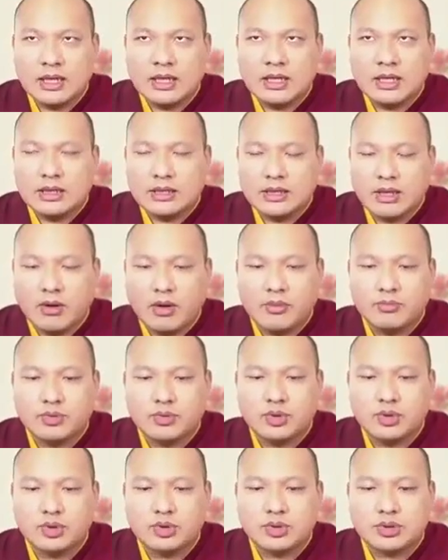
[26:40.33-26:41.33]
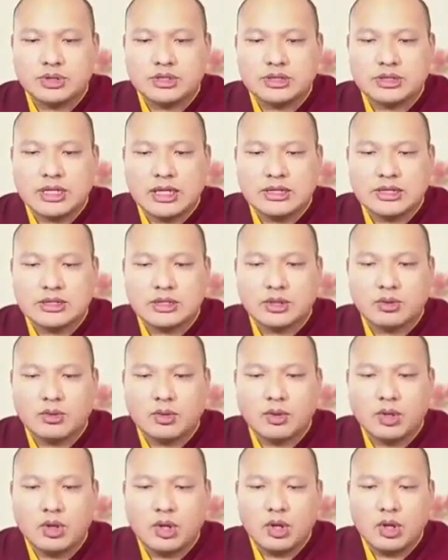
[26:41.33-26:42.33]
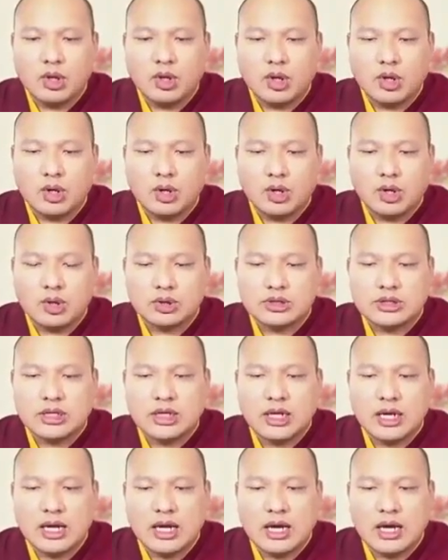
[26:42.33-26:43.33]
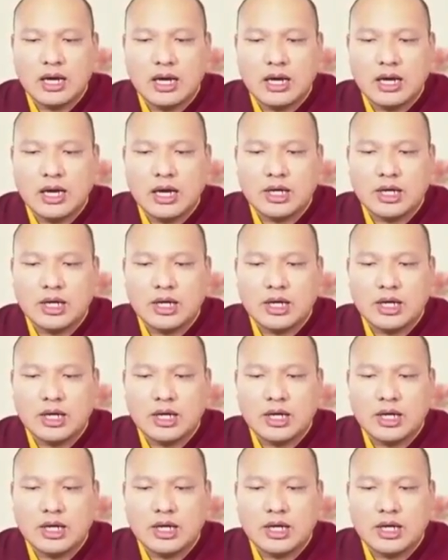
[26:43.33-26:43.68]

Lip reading: The seventh Karmapa Chudachaso had passed away.